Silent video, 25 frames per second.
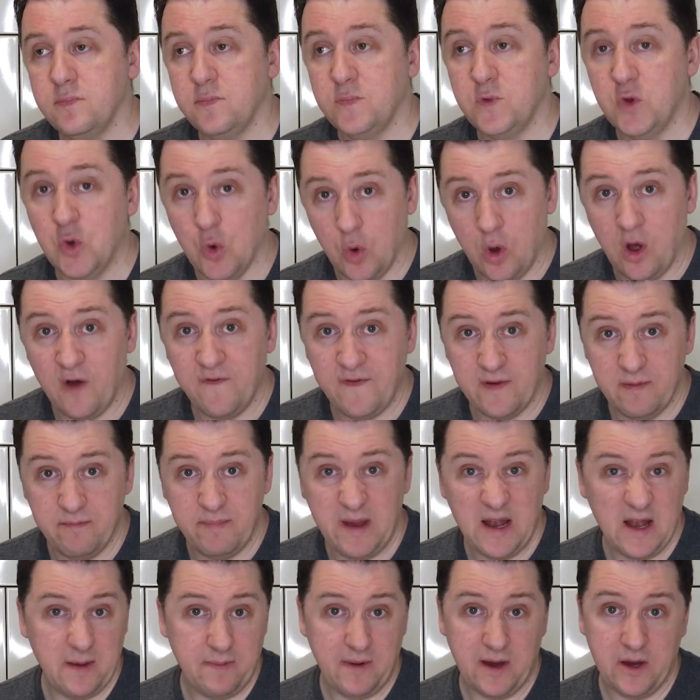go off and
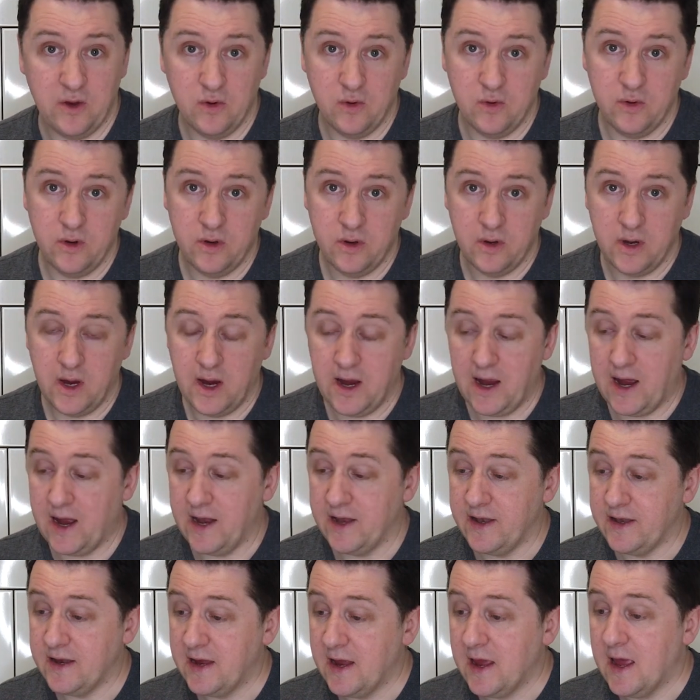build my own.
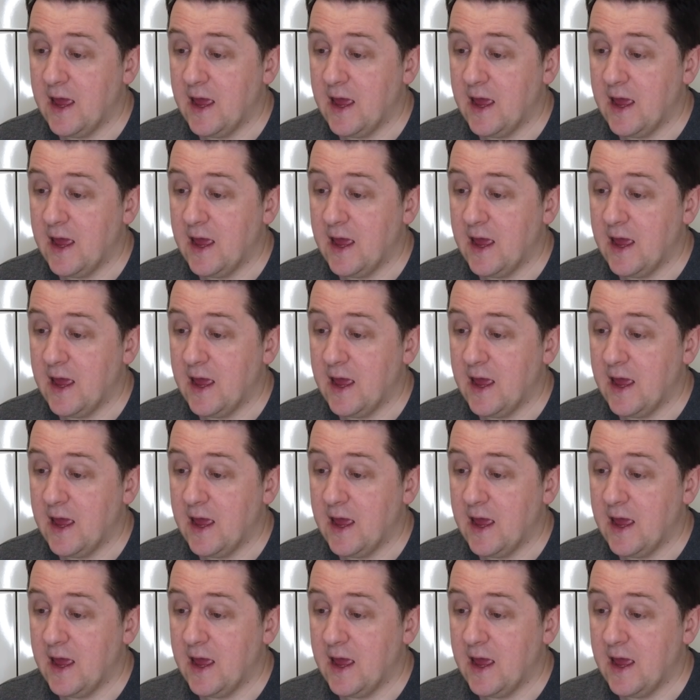And